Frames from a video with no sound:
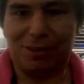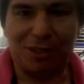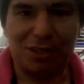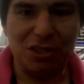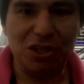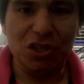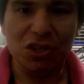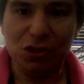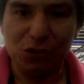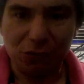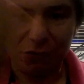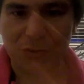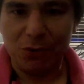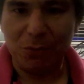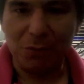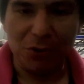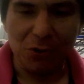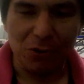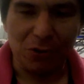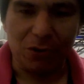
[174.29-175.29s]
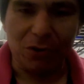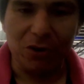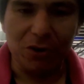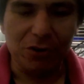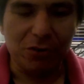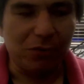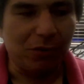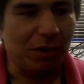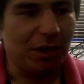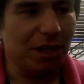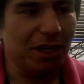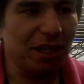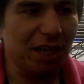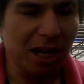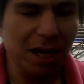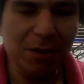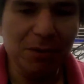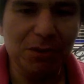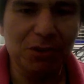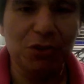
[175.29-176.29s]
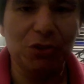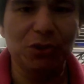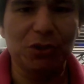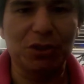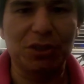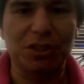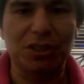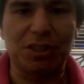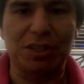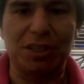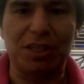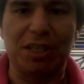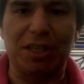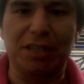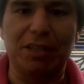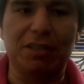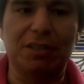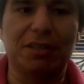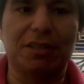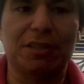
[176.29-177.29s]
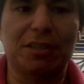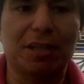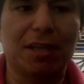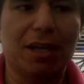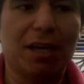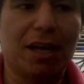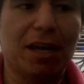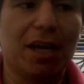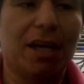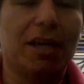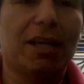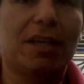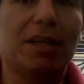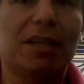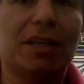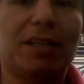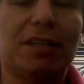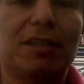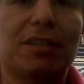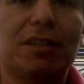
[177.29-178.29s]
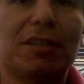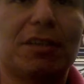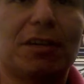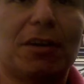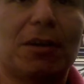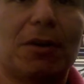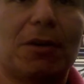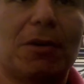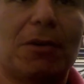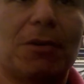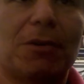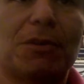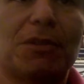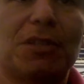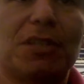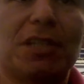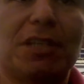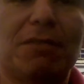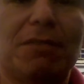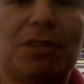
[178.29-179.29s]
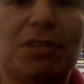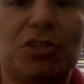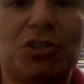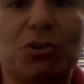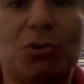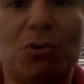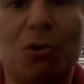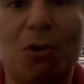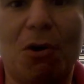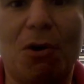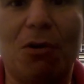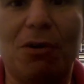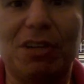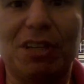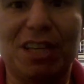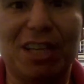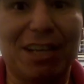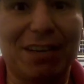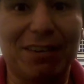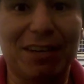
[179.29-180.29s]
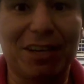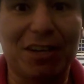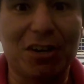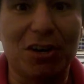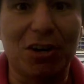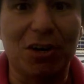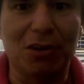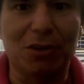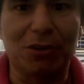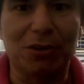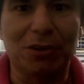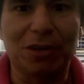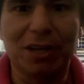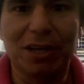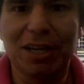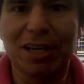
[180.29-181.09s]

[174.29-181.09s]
He is from your country. He came to the States and he did a TV show called In Living Color.